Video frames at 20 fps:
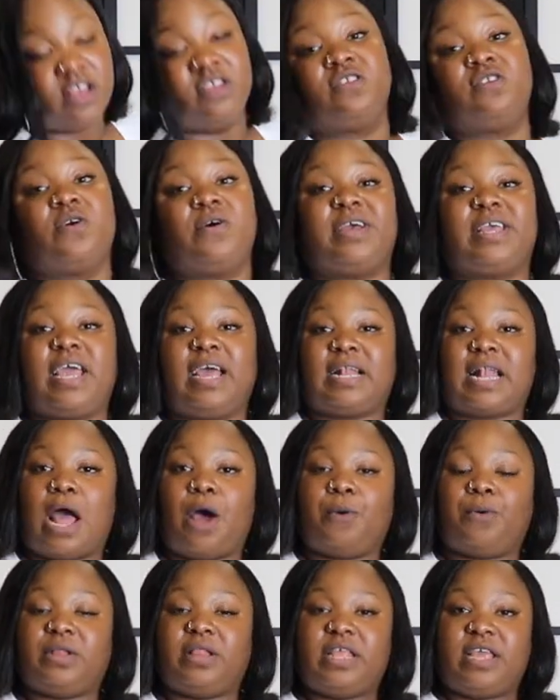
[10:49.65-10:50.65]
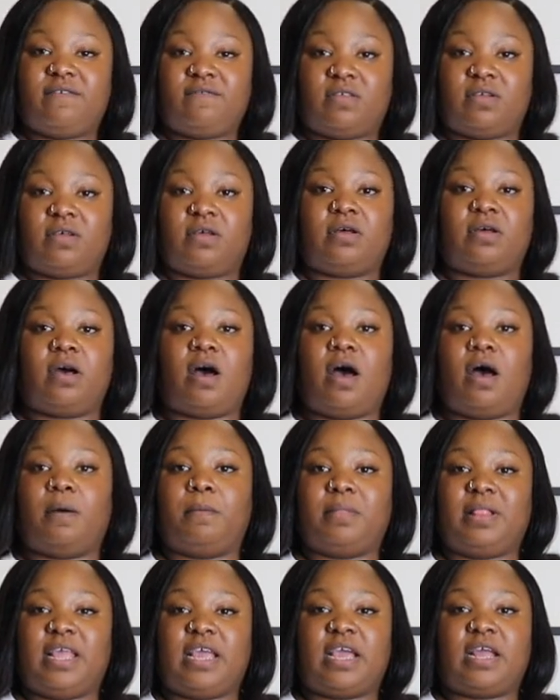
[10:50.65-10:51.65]
So again, I will leave the
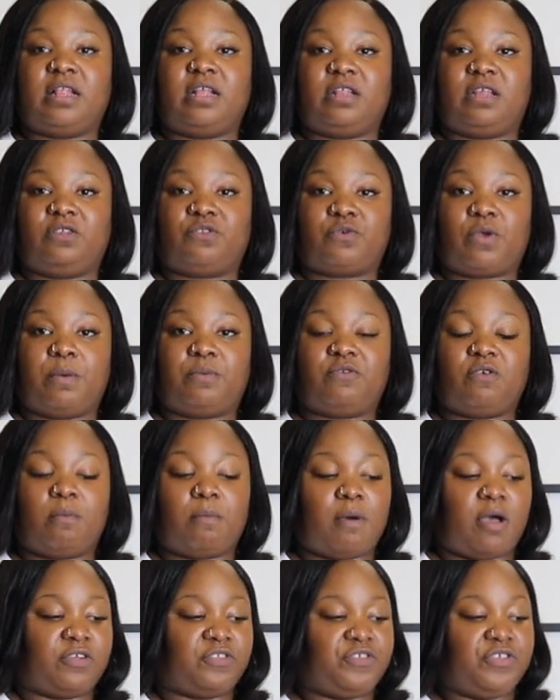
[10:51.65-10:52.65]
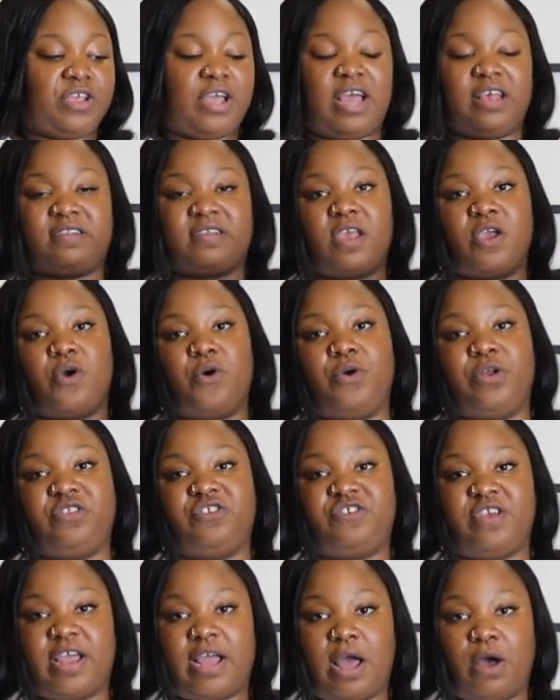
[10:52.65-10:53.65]
link in the description box so you guys can go
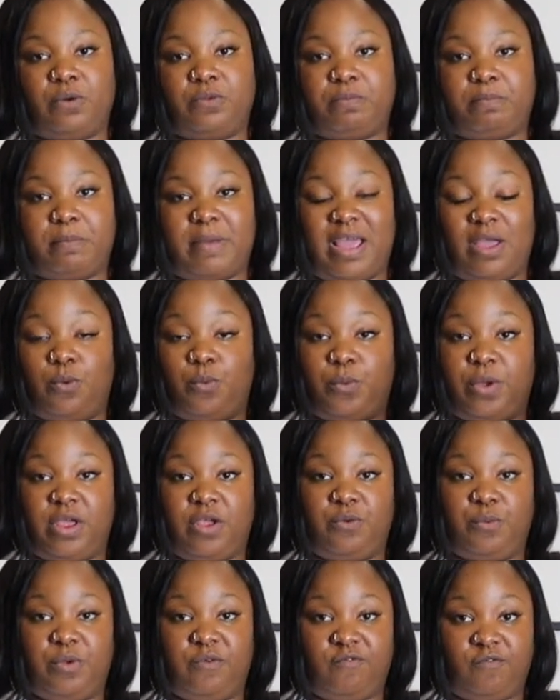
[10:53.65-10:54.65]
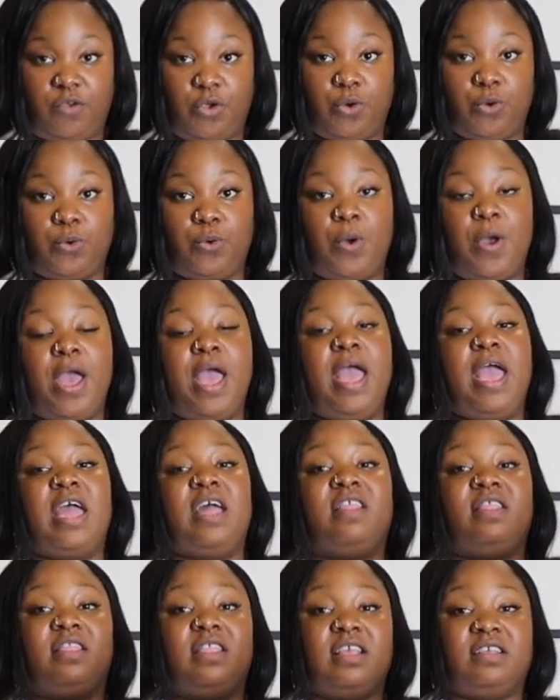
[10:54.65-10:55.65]
and check out my wig review.
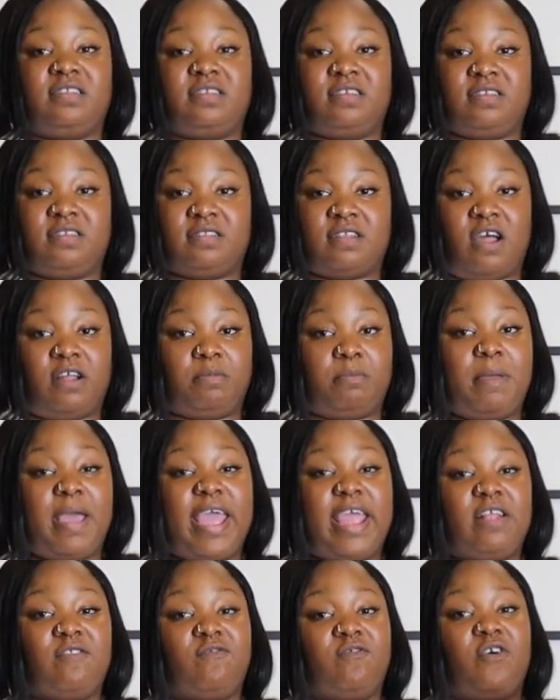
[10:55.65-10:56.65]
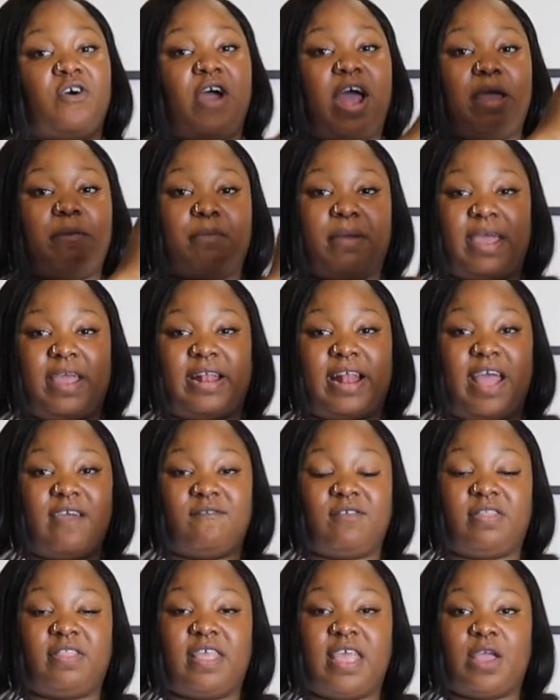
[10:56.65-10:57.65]
This is not paid for. I paid
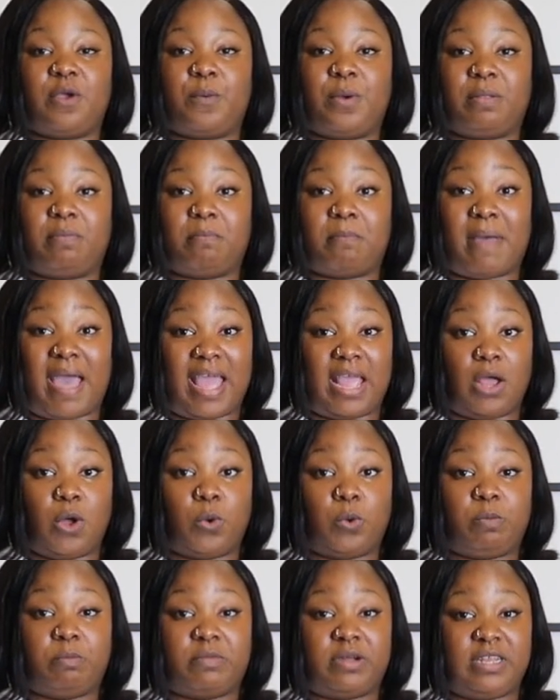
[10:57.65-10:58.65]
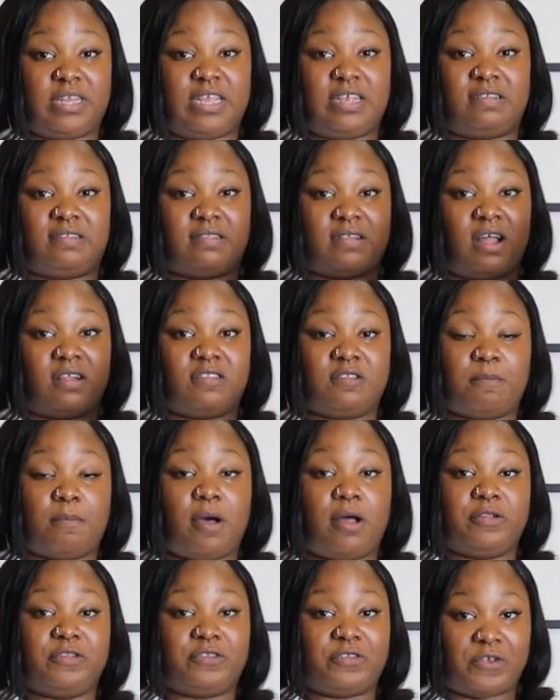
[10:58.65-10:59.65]
everything with my own money. It's not
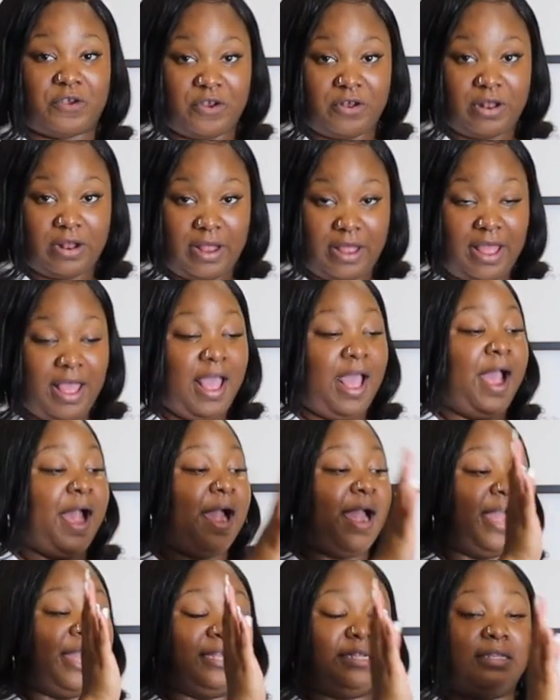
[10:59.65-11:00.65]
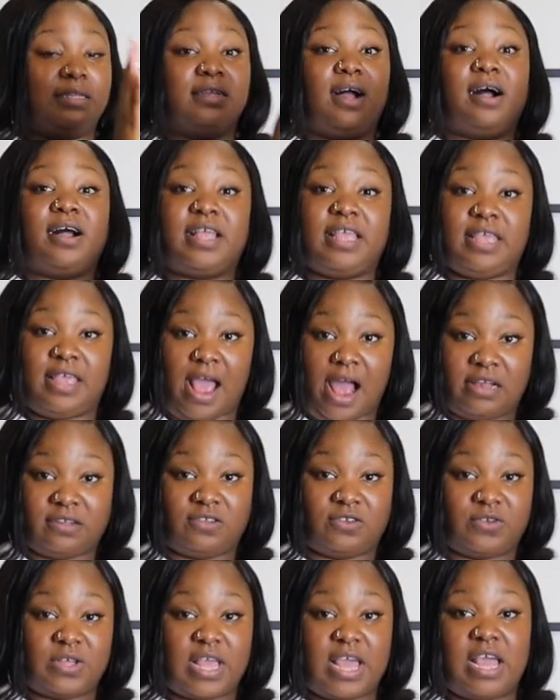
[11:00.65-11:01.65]
sponsored. And
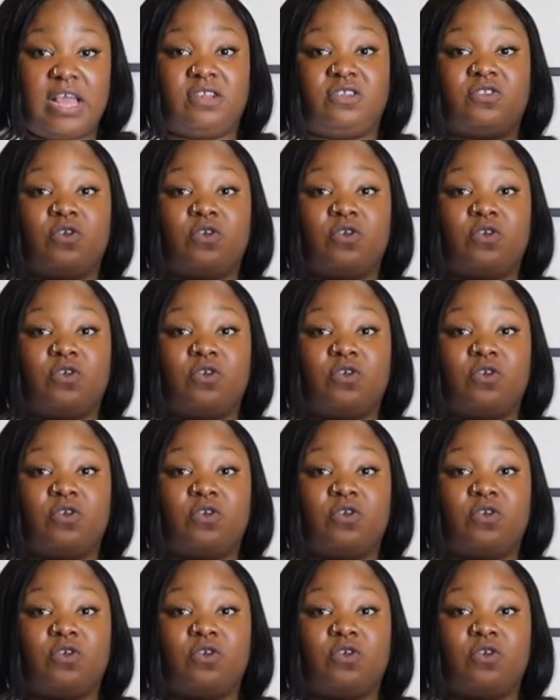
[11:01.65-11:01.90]
yes, okay.